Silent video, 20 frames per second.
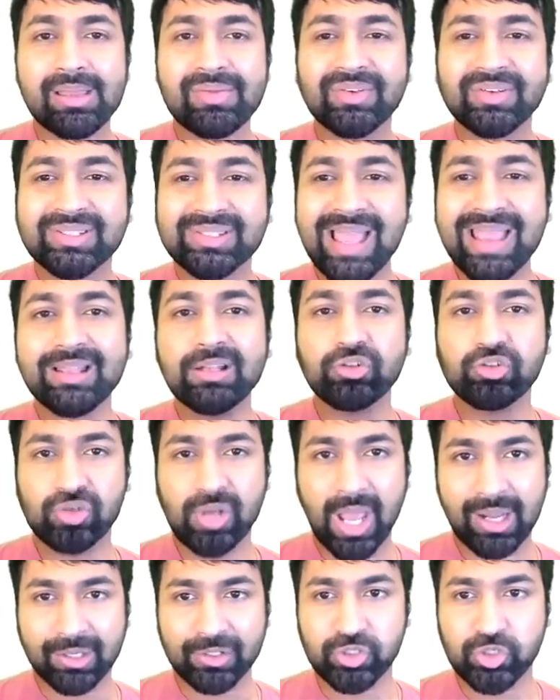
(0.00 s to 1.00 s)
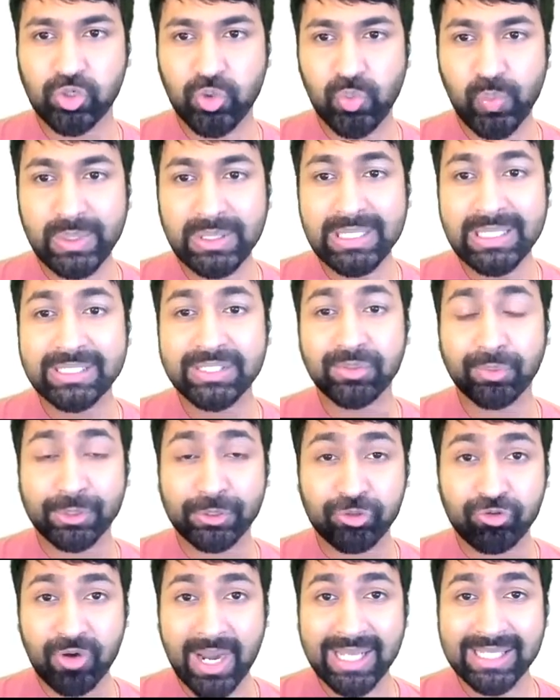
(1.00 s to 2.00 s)
The second challenge we need to
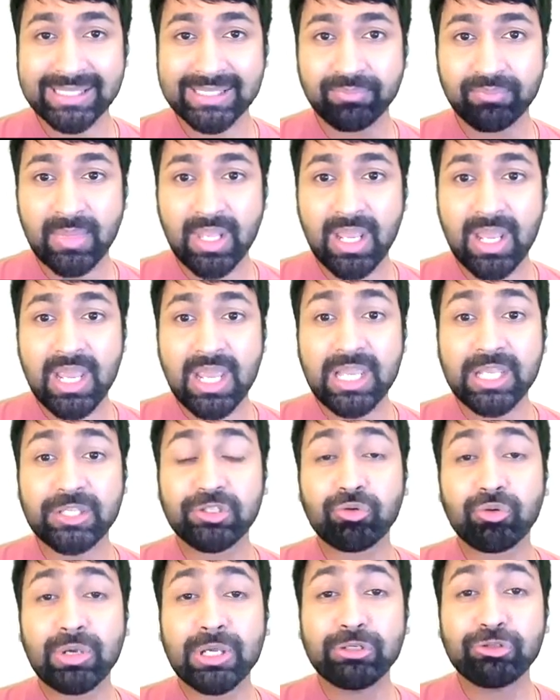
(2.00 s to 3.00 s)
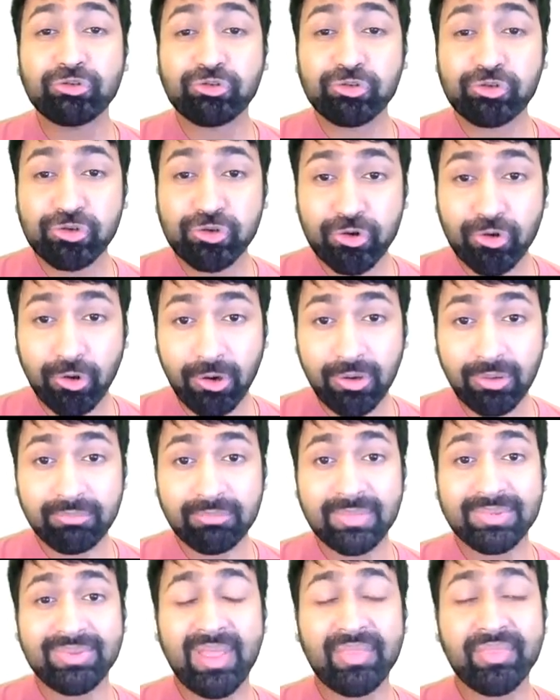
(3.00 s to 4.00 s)
address is to ensure
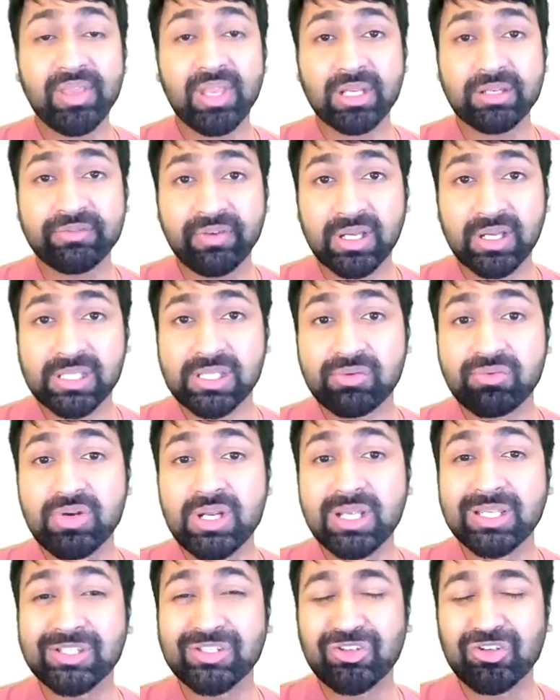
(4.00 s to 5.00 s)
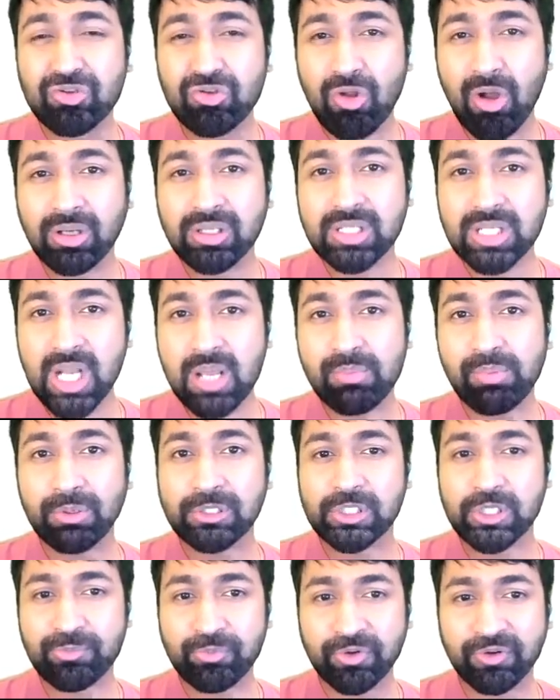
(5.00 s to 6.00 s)
that the adversary is not able
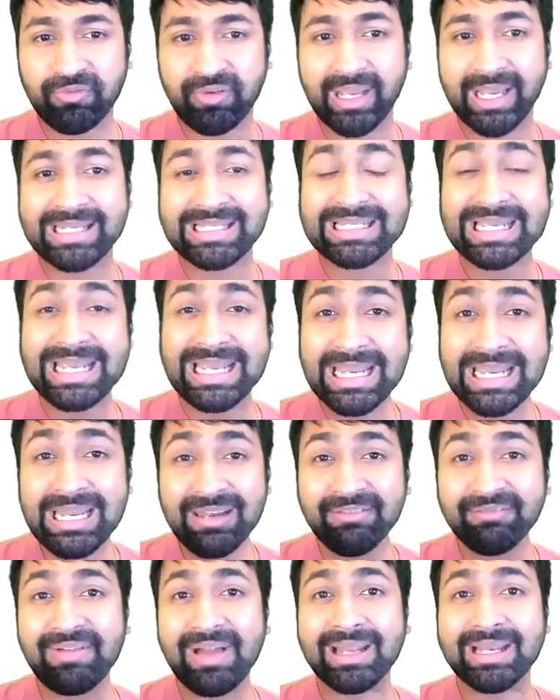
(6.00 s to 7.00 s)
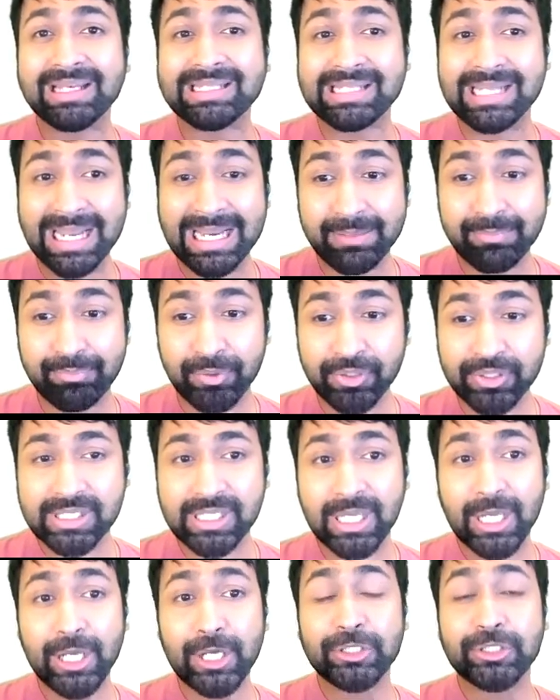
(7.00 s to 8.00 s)
to provide invalid inputs
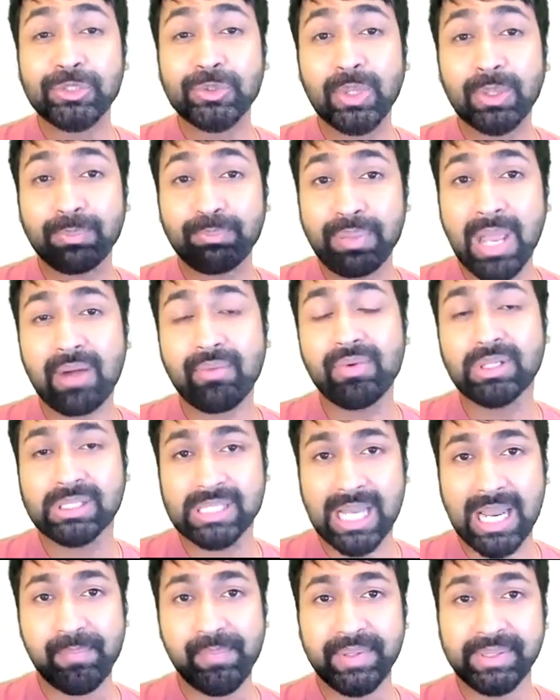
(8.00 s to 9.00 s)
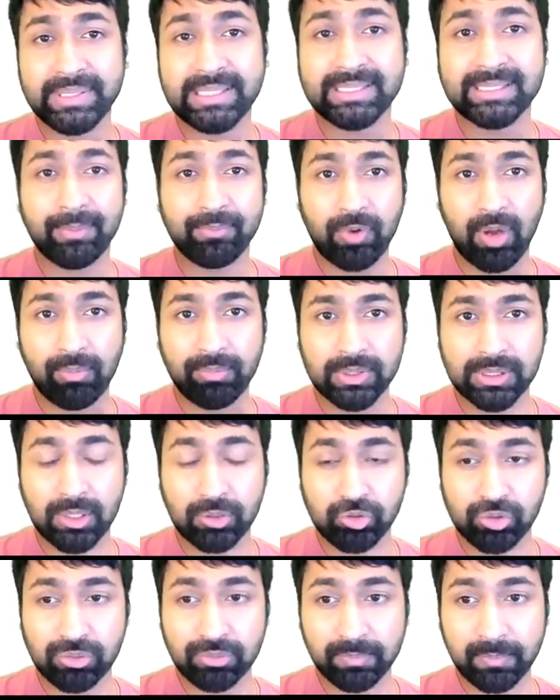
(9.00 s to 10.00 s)
to a parent MPC
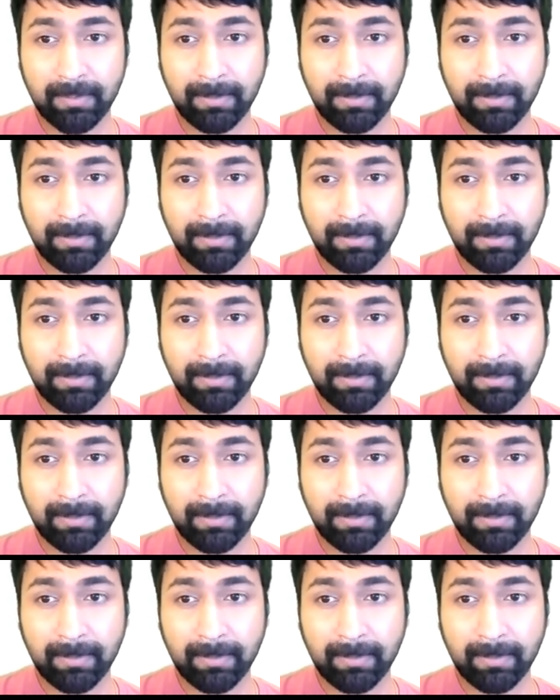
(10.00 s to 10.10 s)
subcomputation.